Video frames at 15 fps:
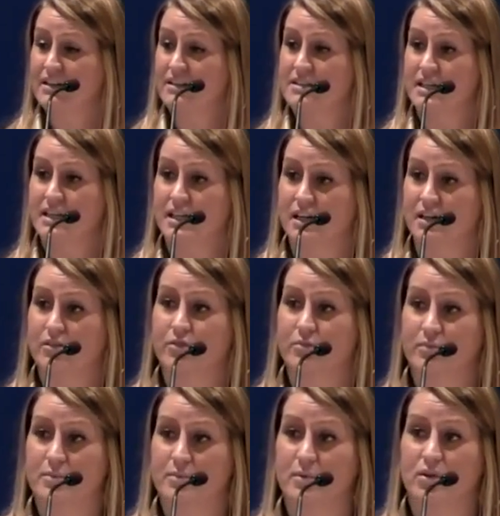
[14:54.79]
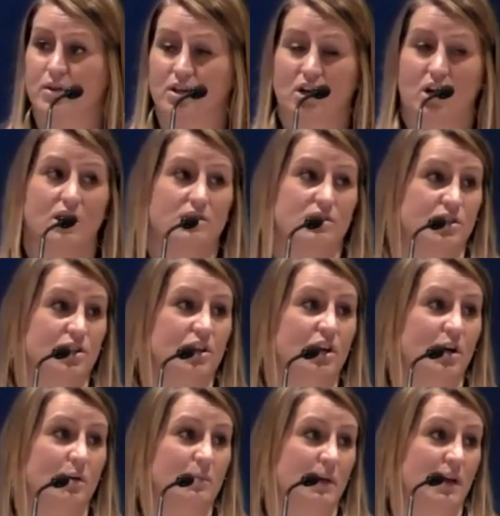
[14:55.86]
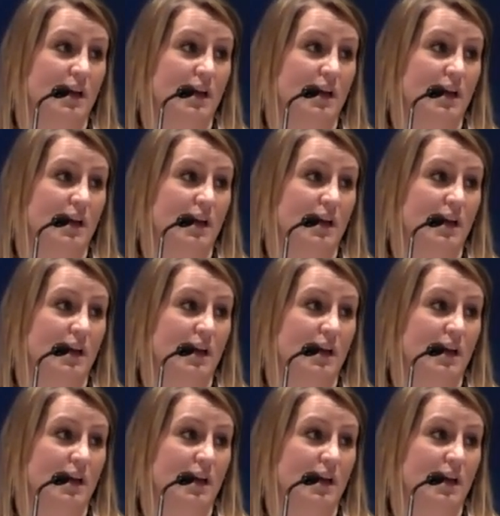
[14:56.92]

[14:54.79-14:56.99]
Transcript: to hear from people across Europe